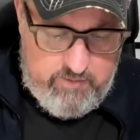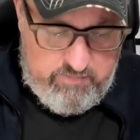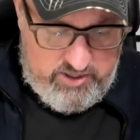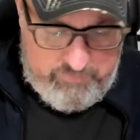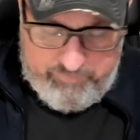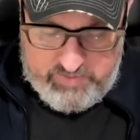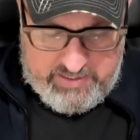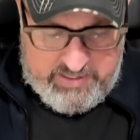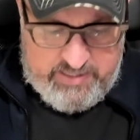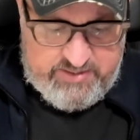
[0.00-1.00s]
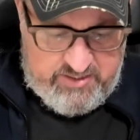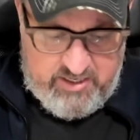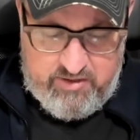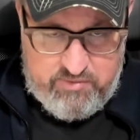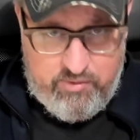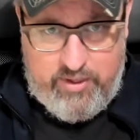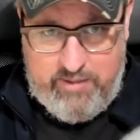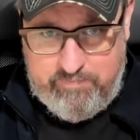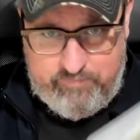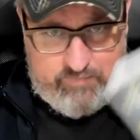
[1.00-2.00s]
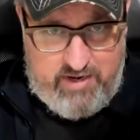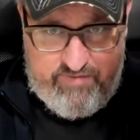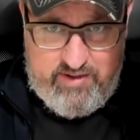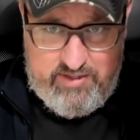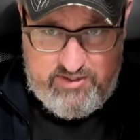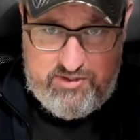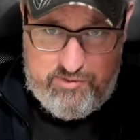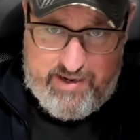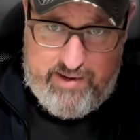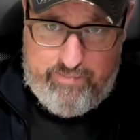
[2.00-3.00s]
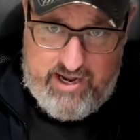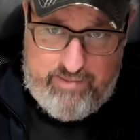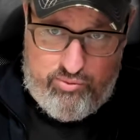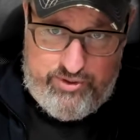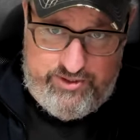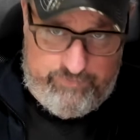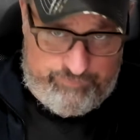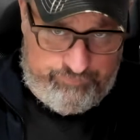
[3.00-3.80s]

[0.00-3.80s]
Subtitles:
But as I dug through it, I found these two bad boys,